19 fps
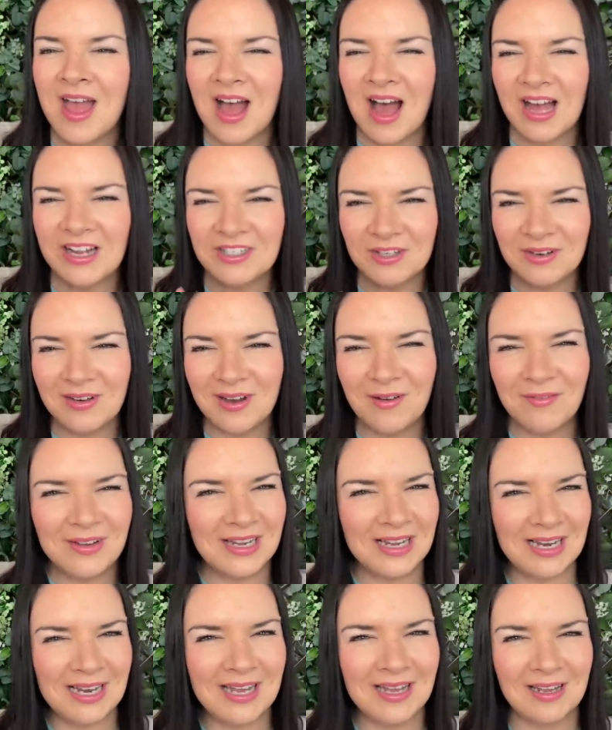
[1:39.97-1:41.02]
I do love a
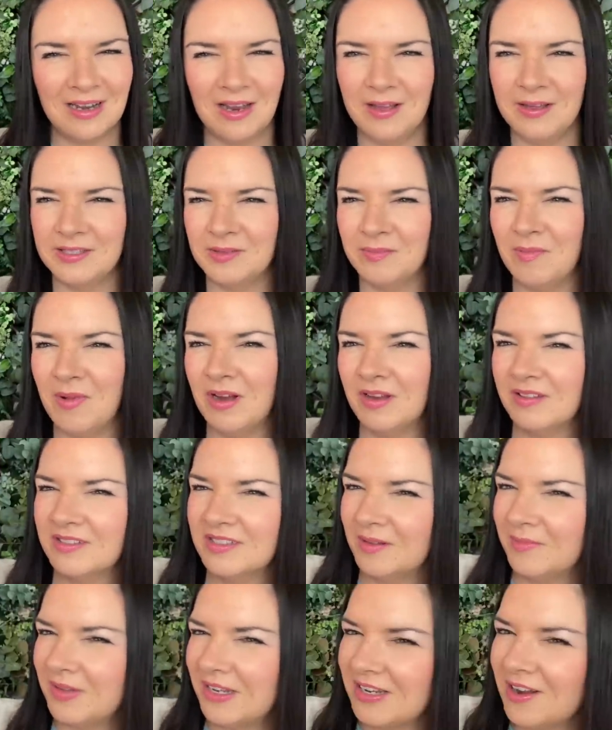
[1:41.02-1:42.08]
clear glass mug. There's
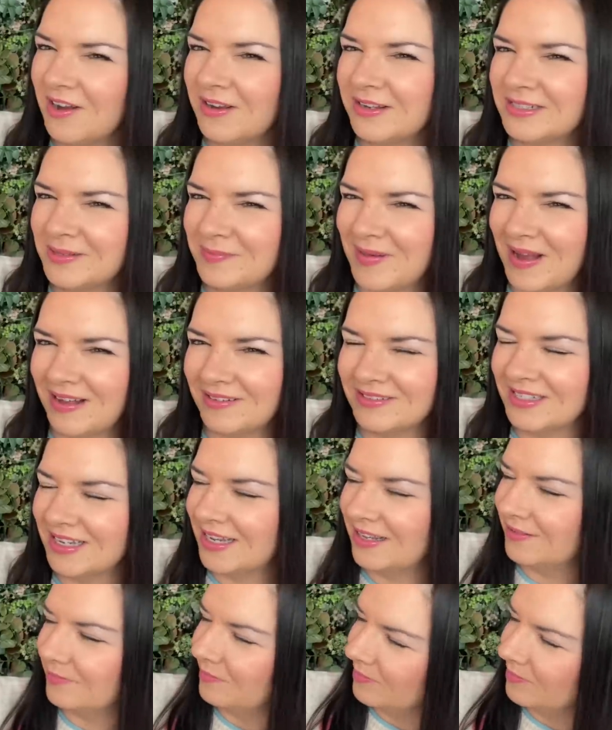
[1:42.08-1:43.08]
something nice about it.